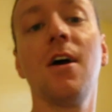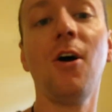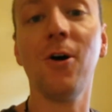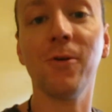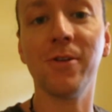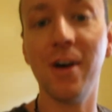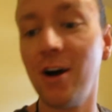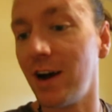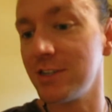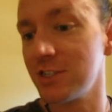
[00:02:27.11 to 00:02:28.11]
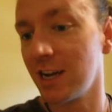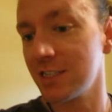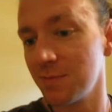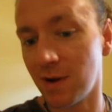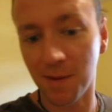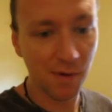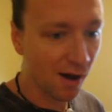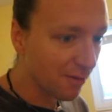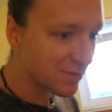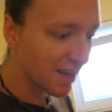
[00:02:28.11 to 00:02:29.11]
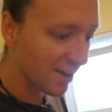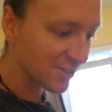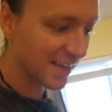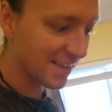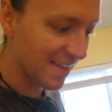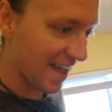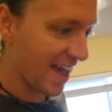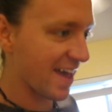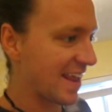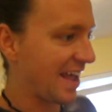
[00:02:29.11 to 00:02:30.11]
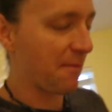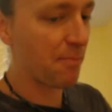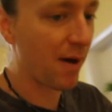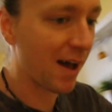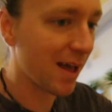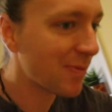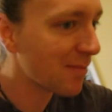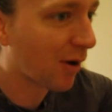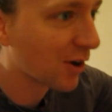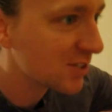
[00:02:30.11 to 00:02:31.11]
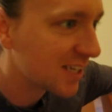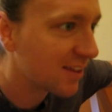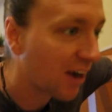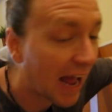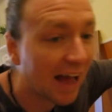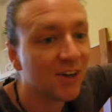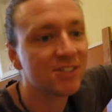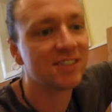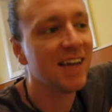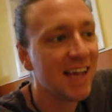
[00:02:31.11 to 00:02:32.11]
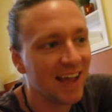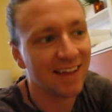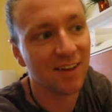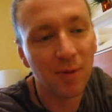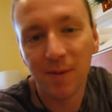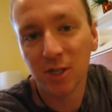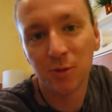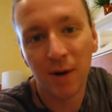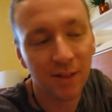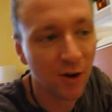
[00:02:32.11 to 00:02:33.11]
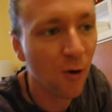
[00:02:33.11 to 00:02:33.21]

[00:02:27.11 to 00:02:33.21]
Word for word: Oh no, I just got to my mom's house and they had a pipe burst in their house and they're pretty much spending their